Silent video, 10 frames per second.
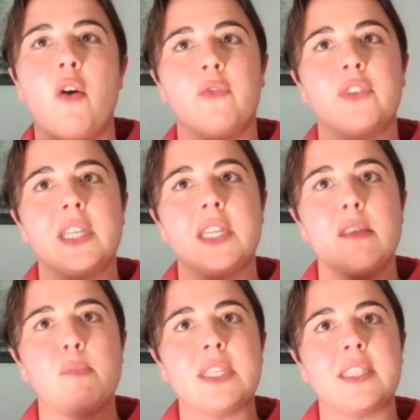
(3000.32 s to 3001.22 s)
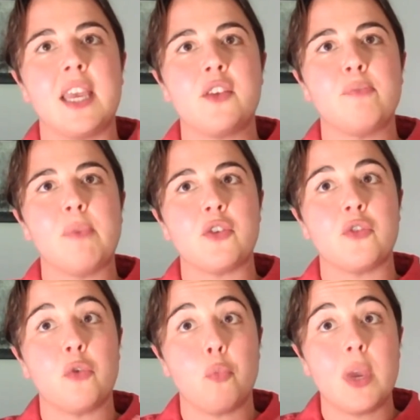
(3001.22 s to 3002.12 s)
confident in the mitigation
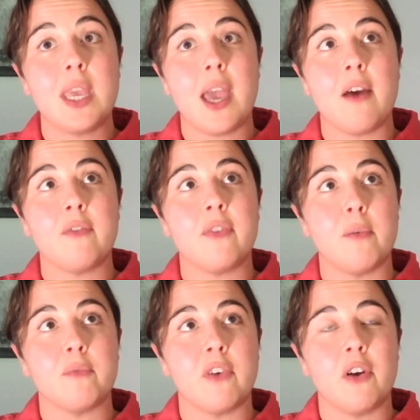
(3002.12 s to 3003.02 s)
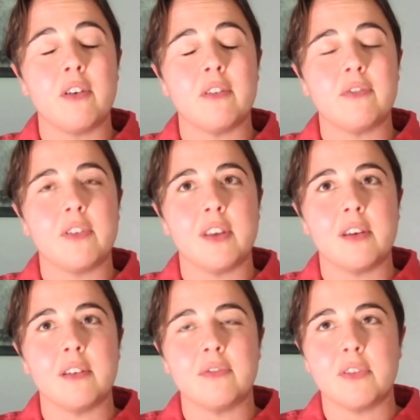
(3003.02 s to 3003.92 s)
measures that we have for
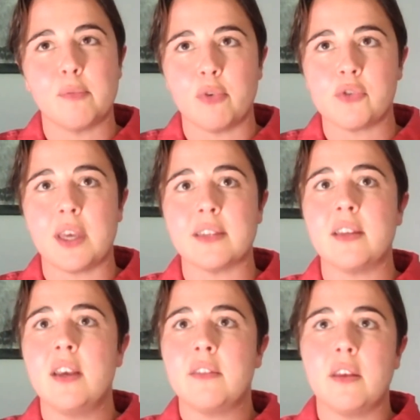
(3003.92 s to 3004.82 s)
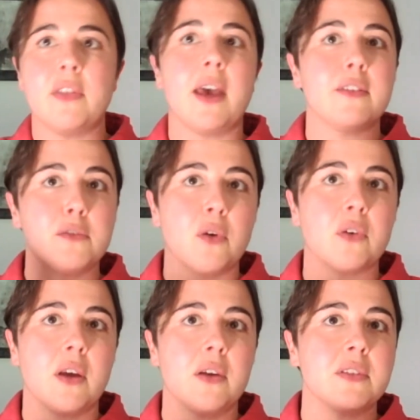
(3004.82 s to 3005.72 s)
the project, that is
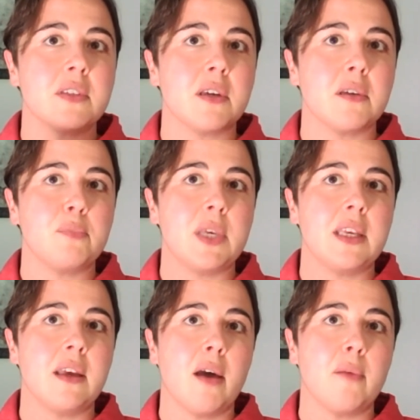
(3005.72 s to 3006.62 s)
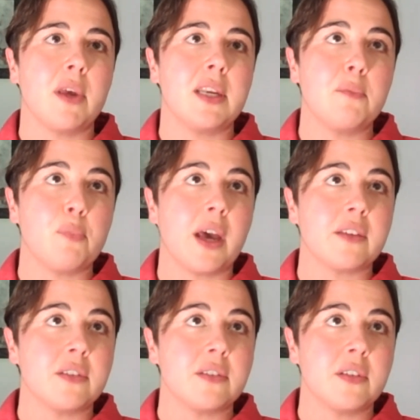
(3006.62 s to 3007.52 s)
not going to be an
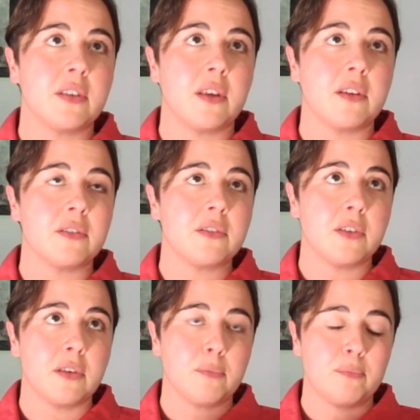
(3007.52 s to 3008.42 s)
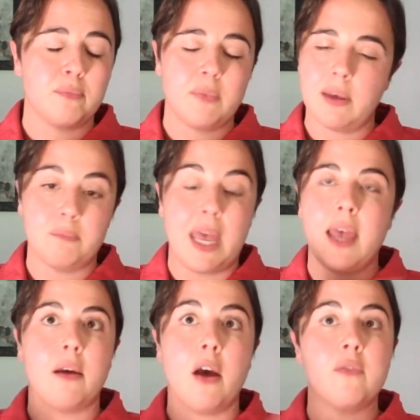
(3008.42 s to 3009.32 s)
impact to the
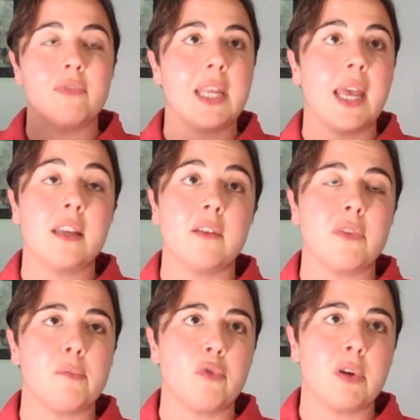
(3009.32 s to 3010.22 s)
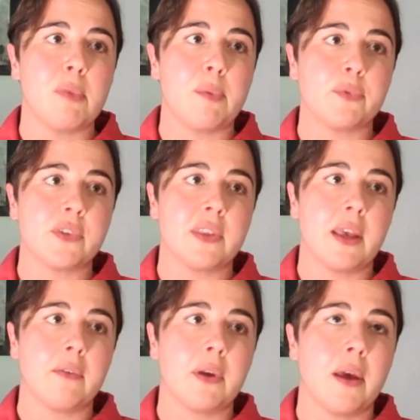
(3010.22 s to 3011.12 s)
hopefully any of the marine mammals in the
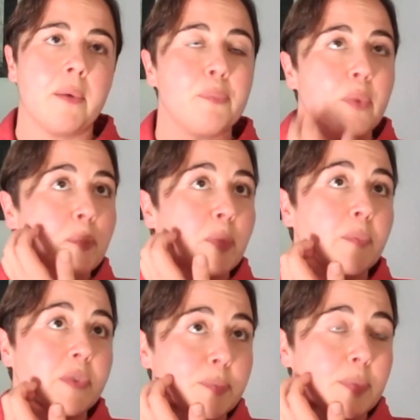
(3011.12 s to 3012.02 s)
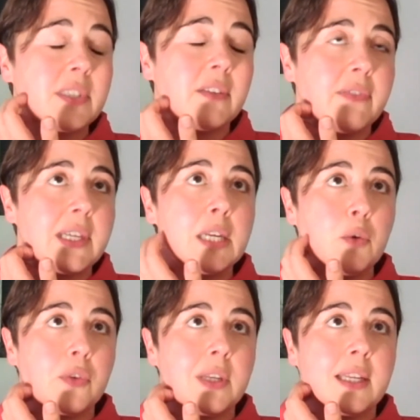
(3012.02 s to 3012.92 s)
area, but specifically
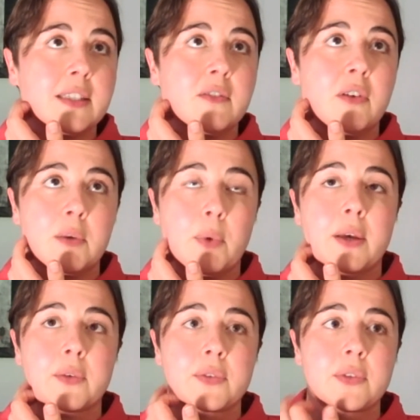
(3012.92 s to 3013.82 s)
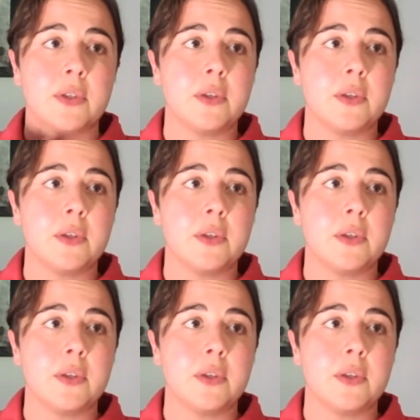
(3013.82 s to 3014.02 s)
North Atlantic right whales.